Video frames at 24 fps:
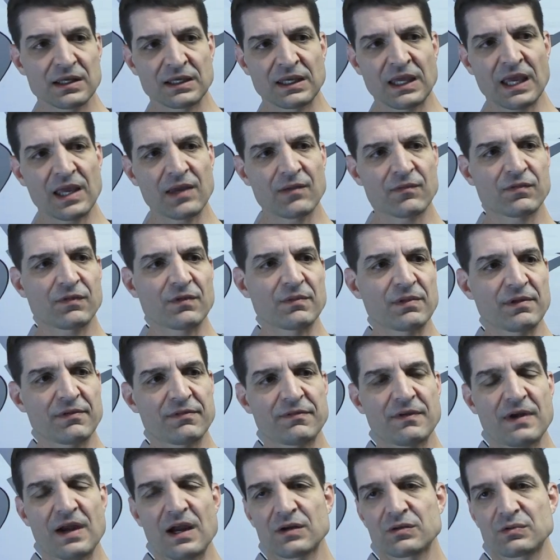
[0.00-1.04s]
Came from the
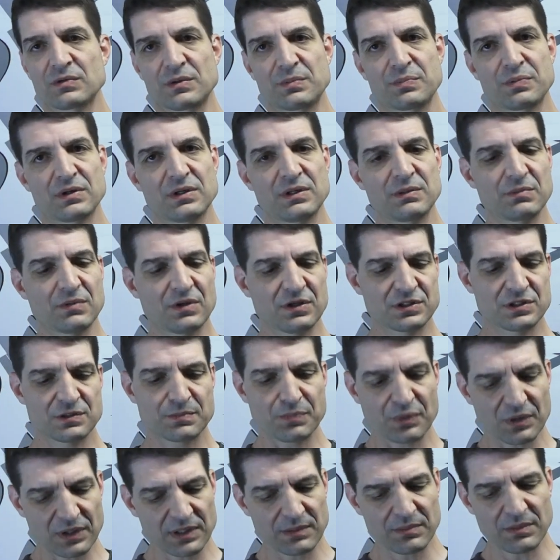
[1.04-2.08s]
factory pretty much,
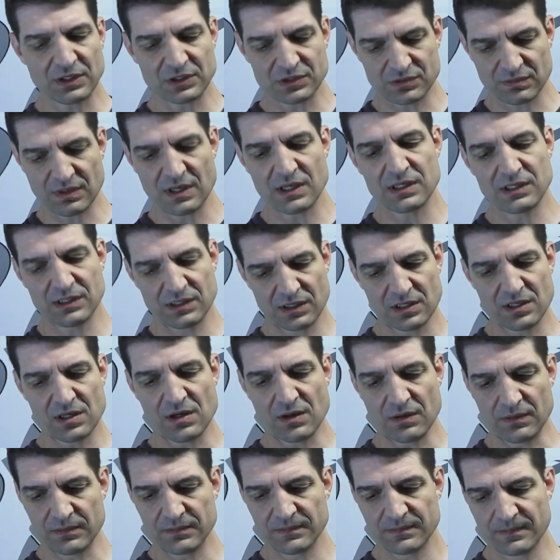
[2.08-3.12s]
pretty much ready to
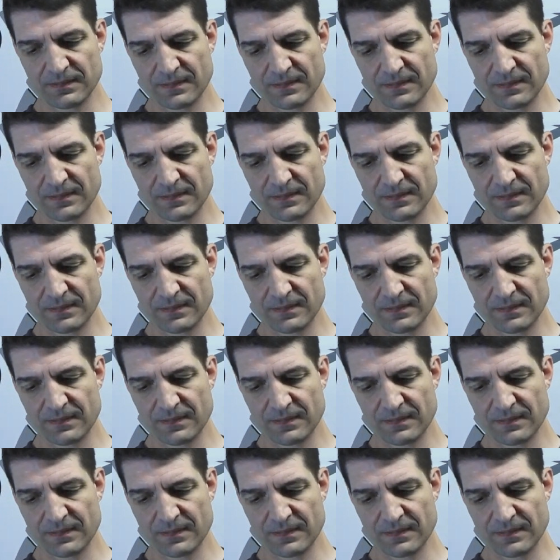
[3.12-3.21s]
go.